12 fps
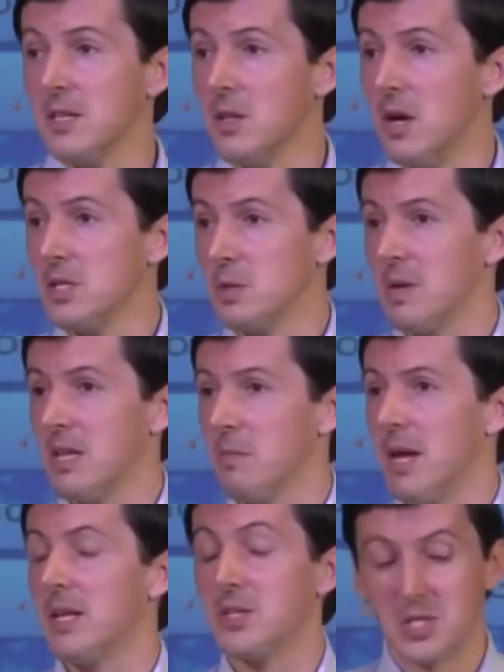that laws of
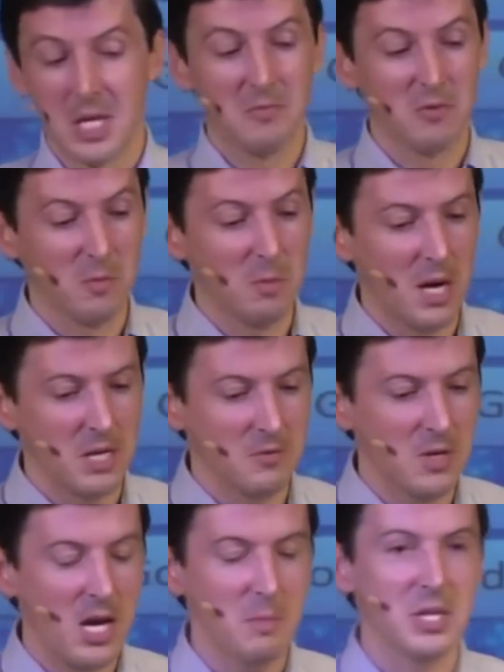mathematics stem from the mind of
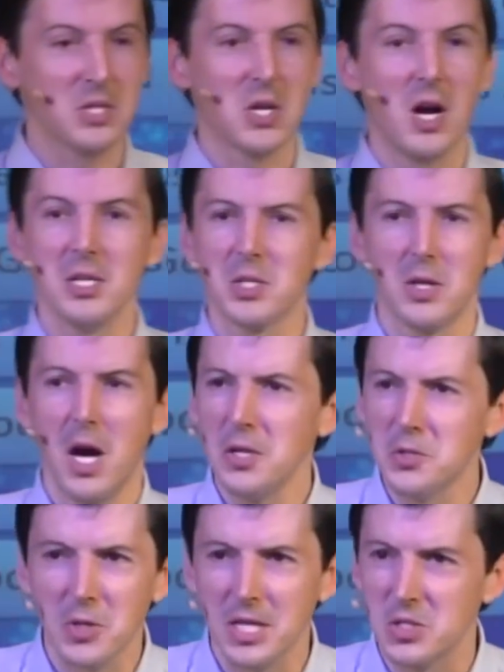God because God's
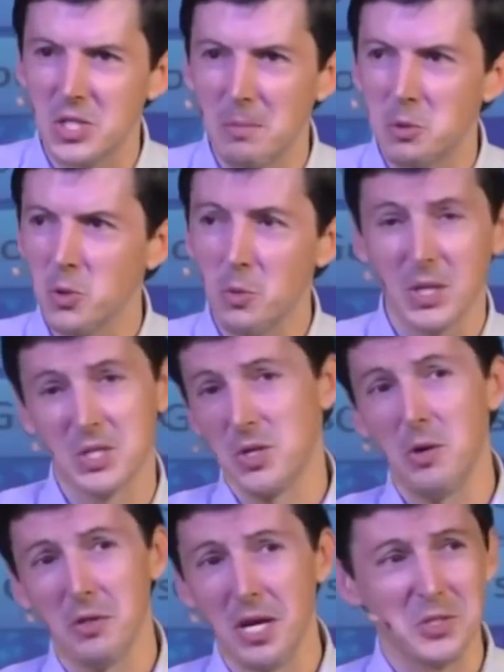thoughts are conceptual, because
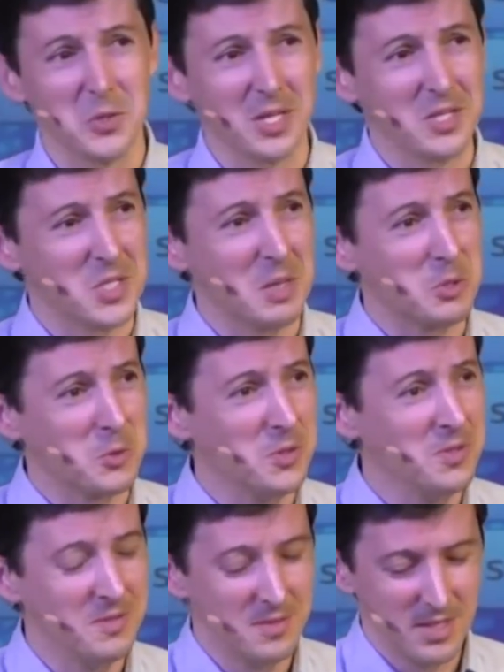all thoughts are conceptual.